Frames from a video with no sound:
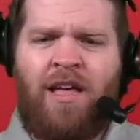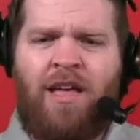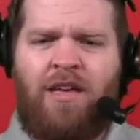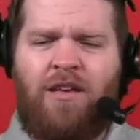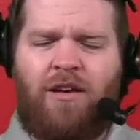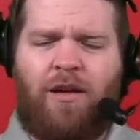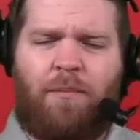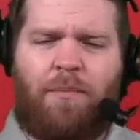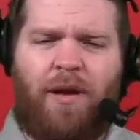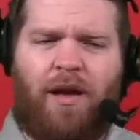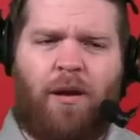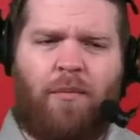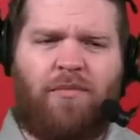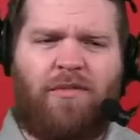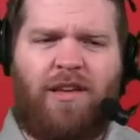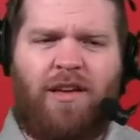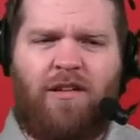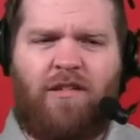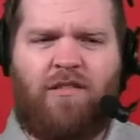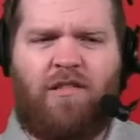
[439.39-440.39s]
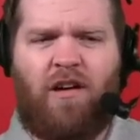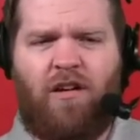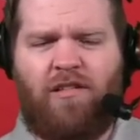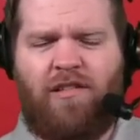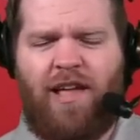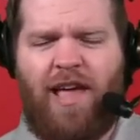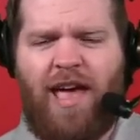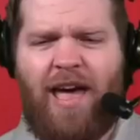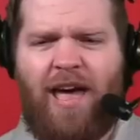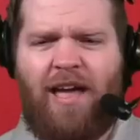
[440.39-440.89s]
You can pick up
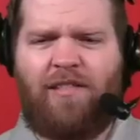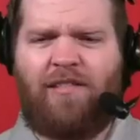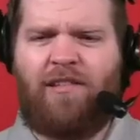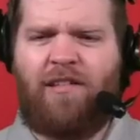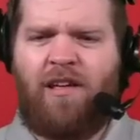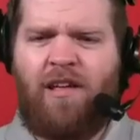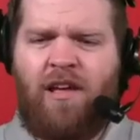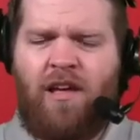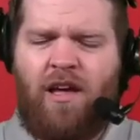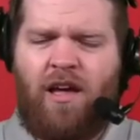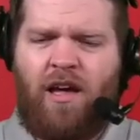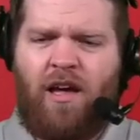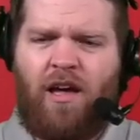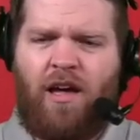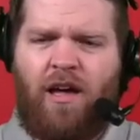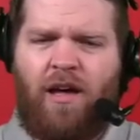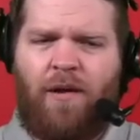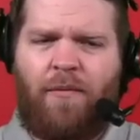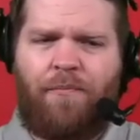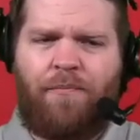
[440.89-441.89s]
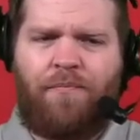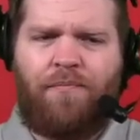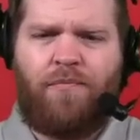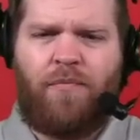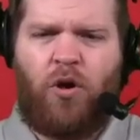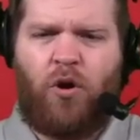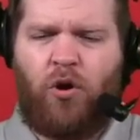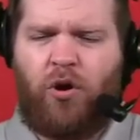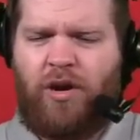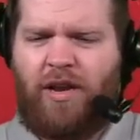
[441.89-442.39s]
T-shirts, hats,
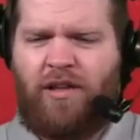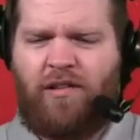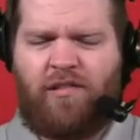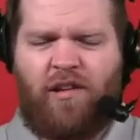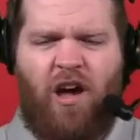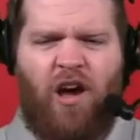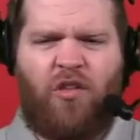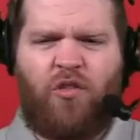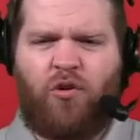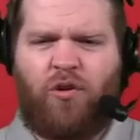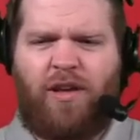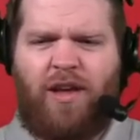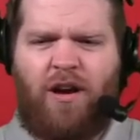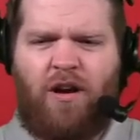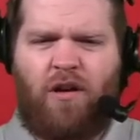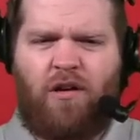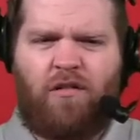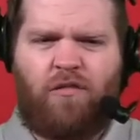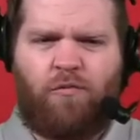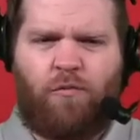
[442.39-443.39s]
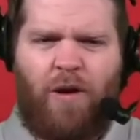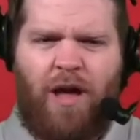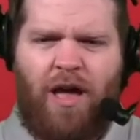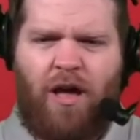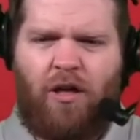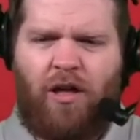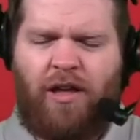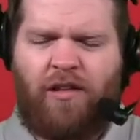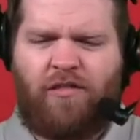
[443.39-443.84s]
hoodies, other gear as well.